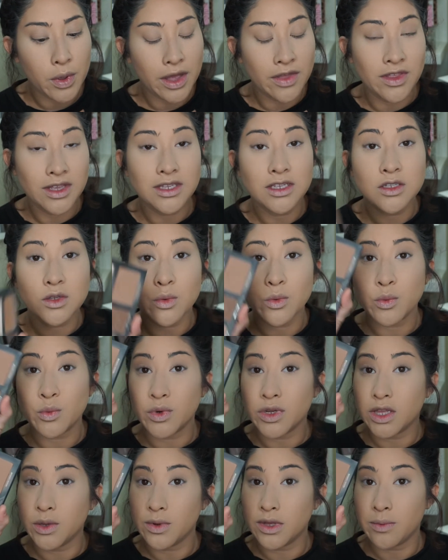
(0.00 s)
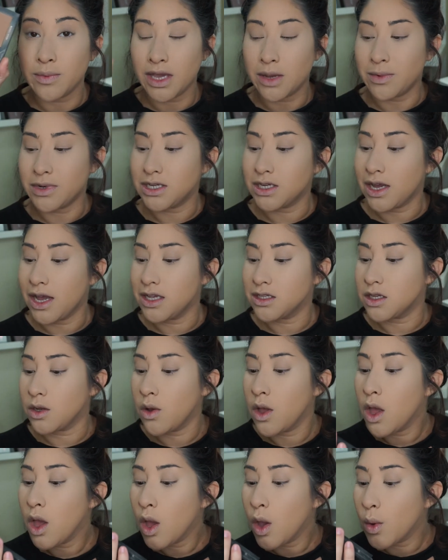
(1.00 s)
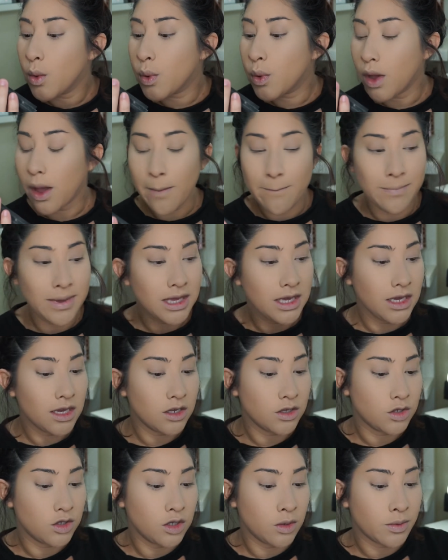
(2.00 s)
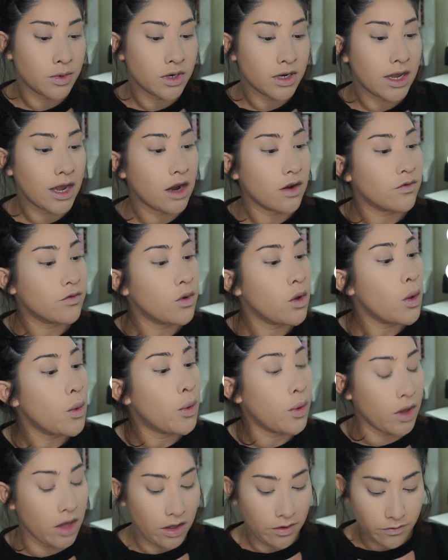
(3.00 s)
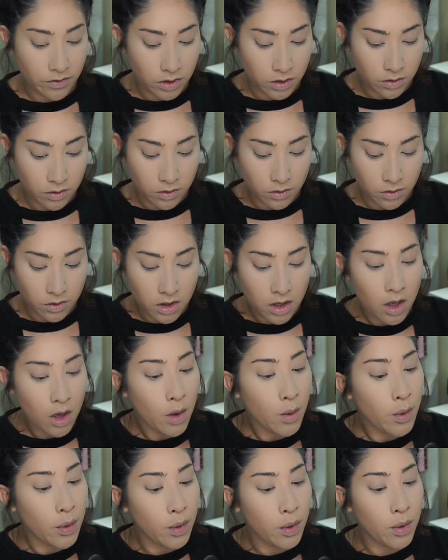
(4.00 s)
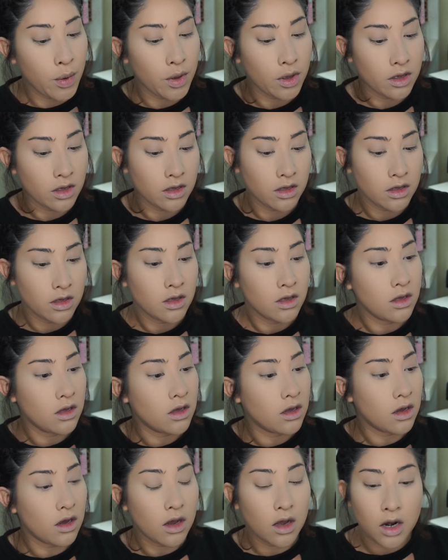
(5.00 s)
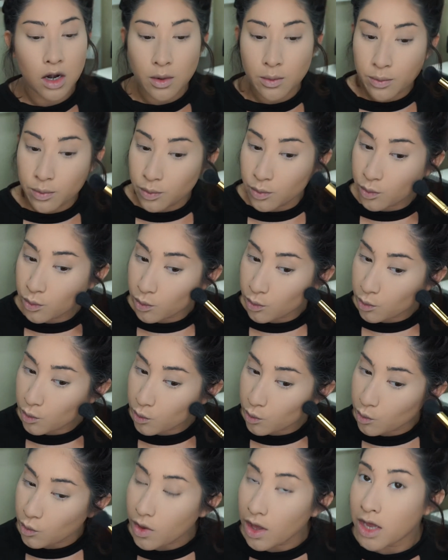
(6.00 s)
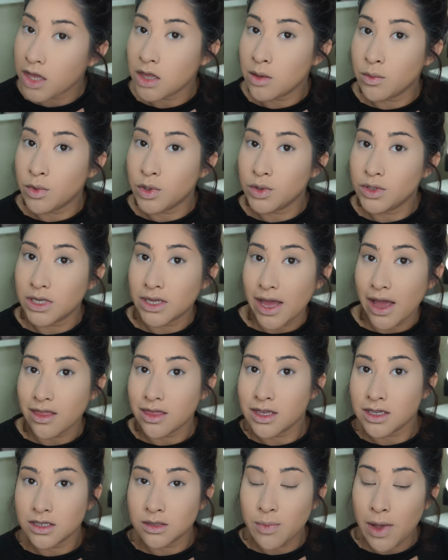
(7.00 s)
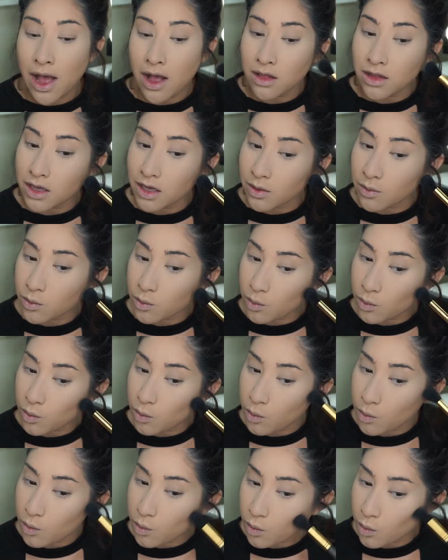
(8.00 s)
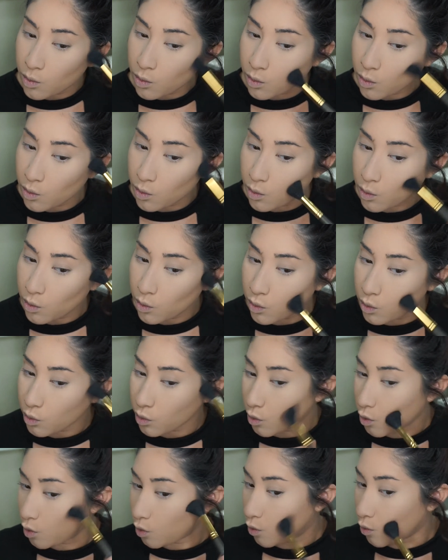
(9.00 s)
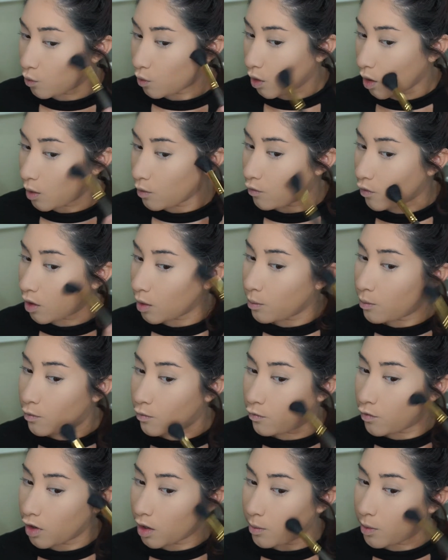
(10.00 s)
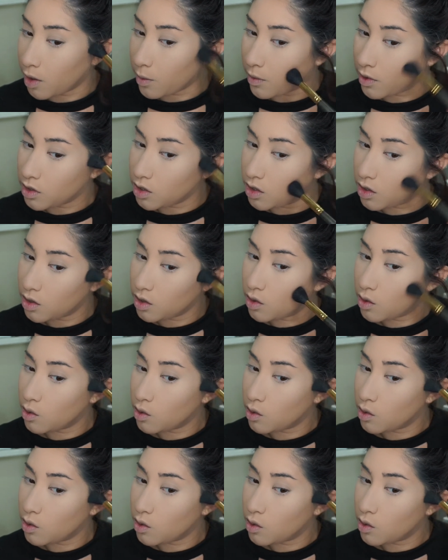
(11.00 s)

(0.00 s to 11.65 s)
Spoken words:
And this is really, really pigmented, guys, so be super careful if you are in the mood to get this palette. It's very, very, very pigmented.